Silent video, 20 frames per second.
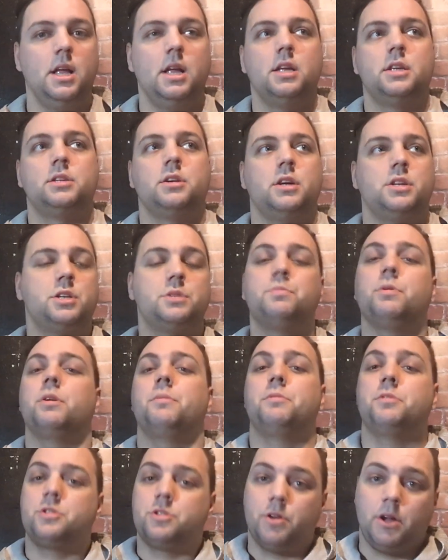So I just put
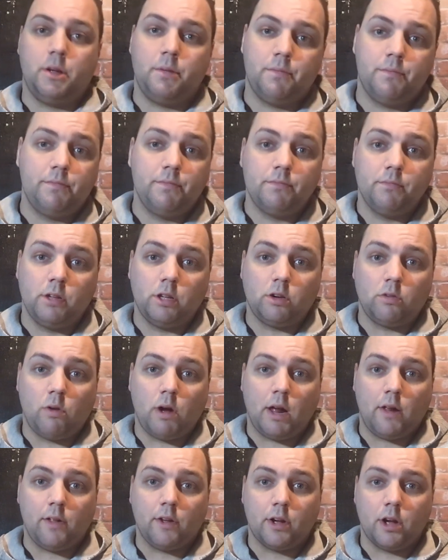up a stream a little
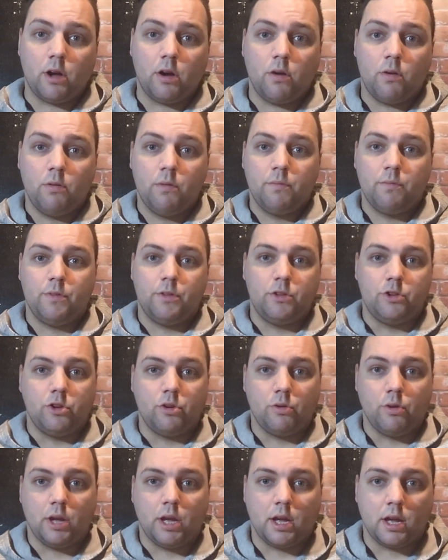while ago
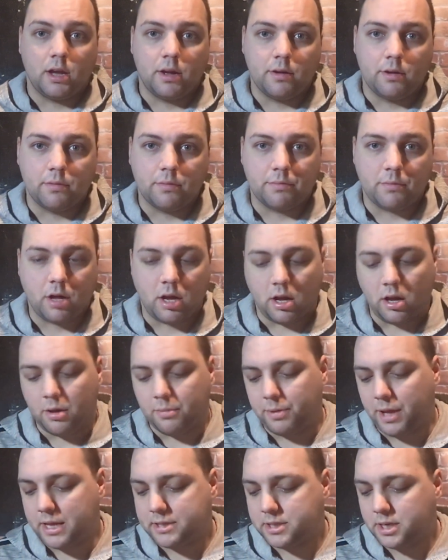doing
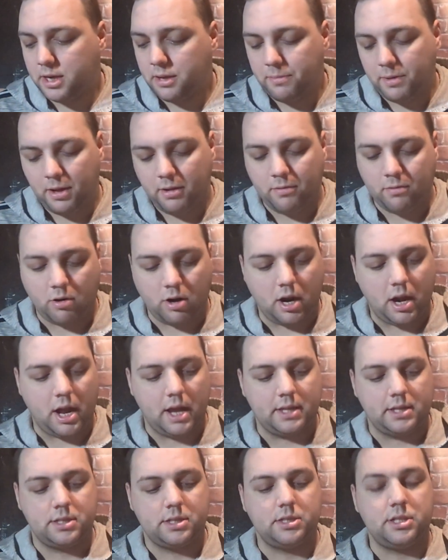plastic dipping where
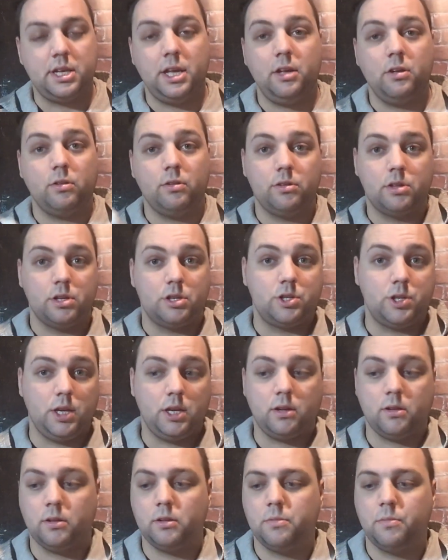I sealed the
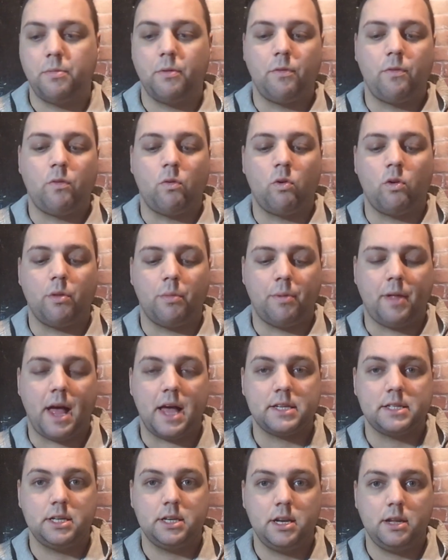shield before the
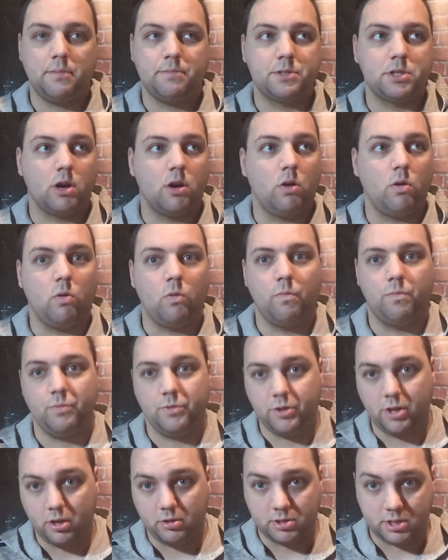plastic dip. So
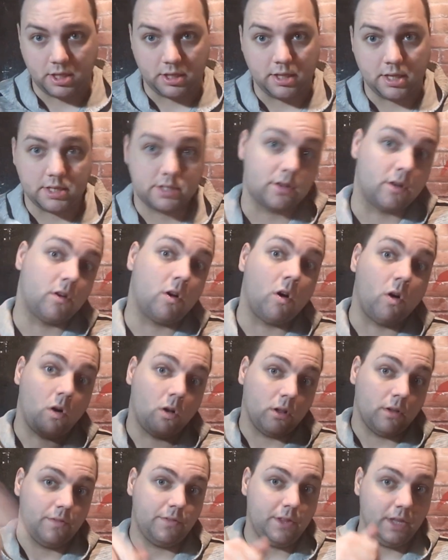using this on
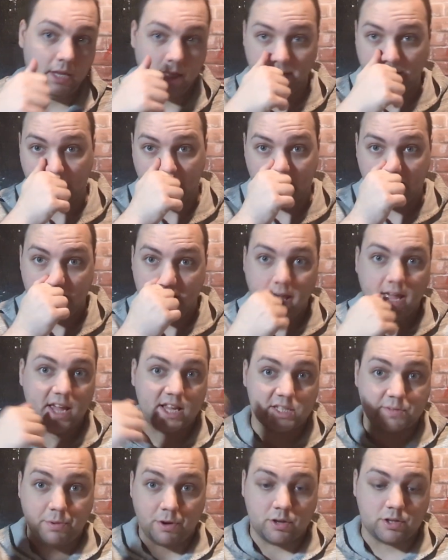all of the
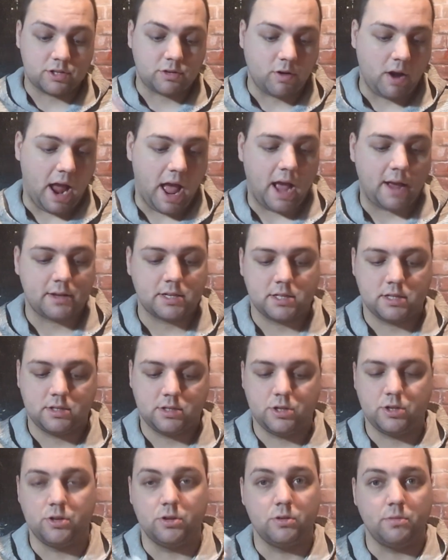exposed cracks
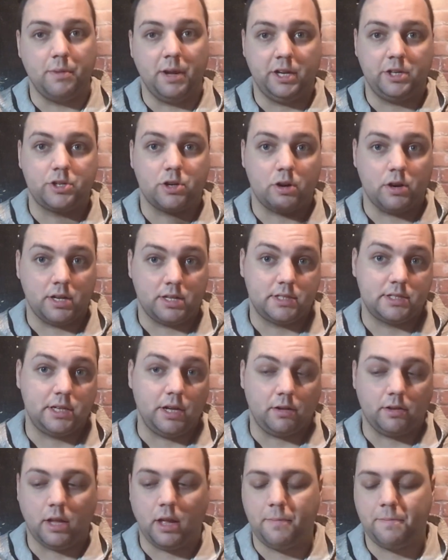to make sure it's
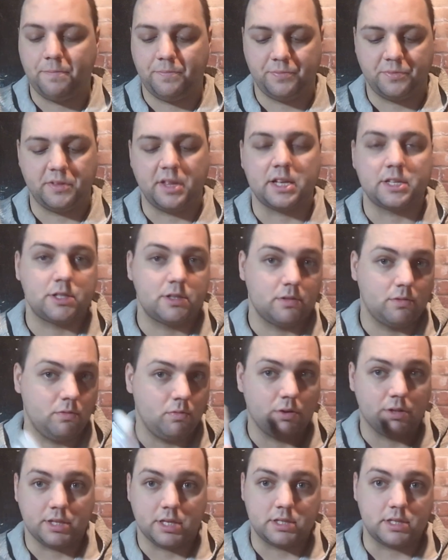sealed up. That's
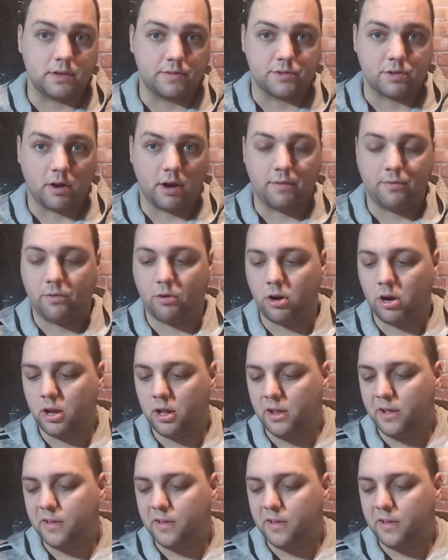what this stuff's great for.